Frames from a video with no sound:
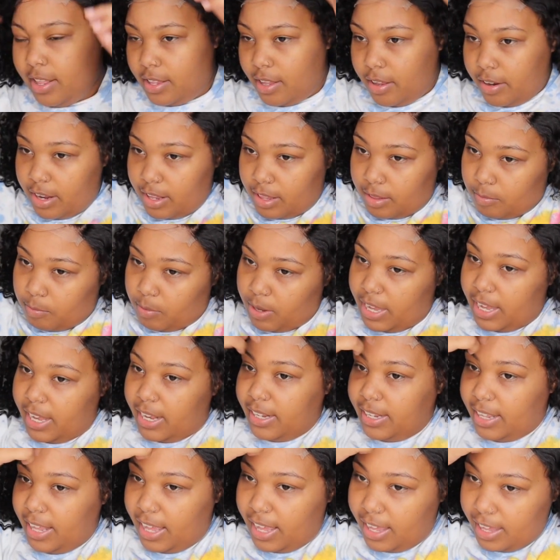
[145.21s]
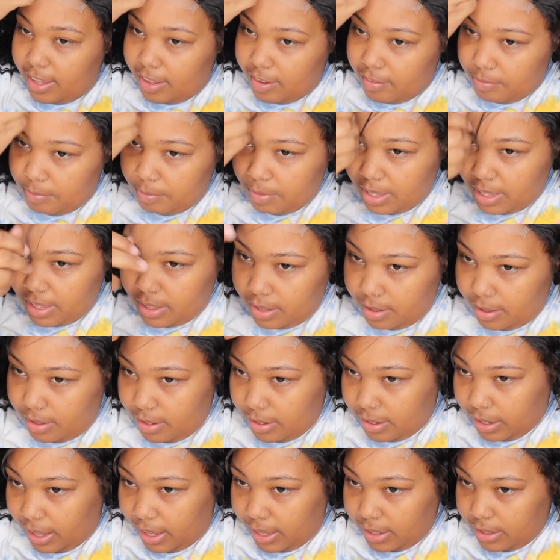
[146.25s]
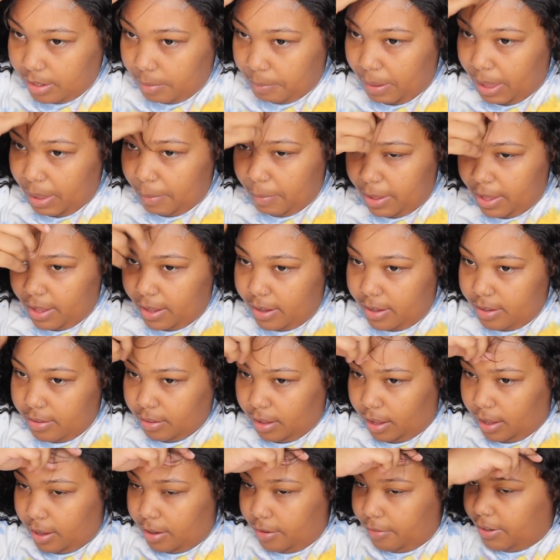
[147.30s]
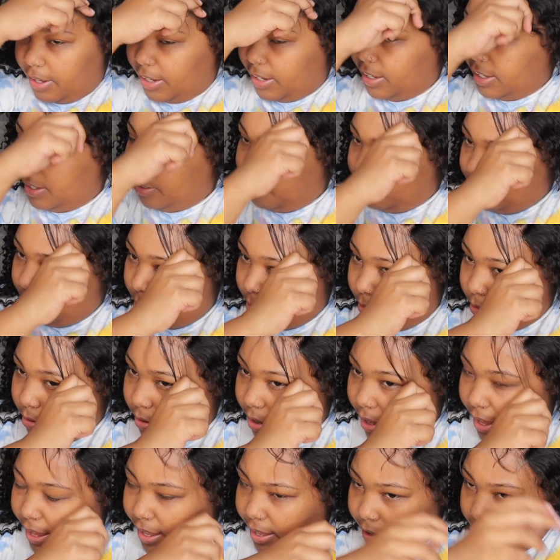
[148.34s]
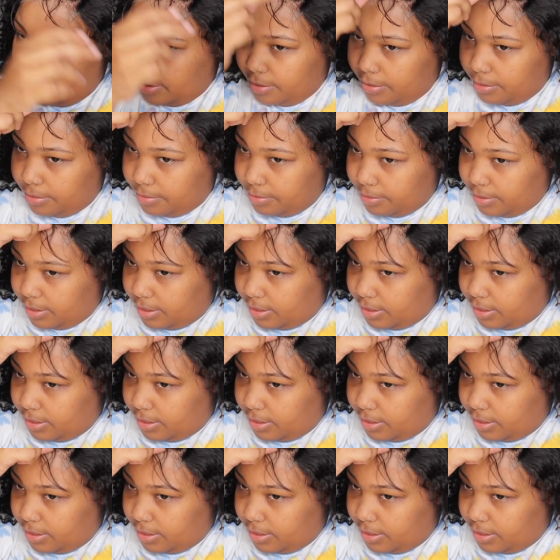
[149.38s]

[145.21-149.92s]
So this wig did give me like the baby hairs already pulled out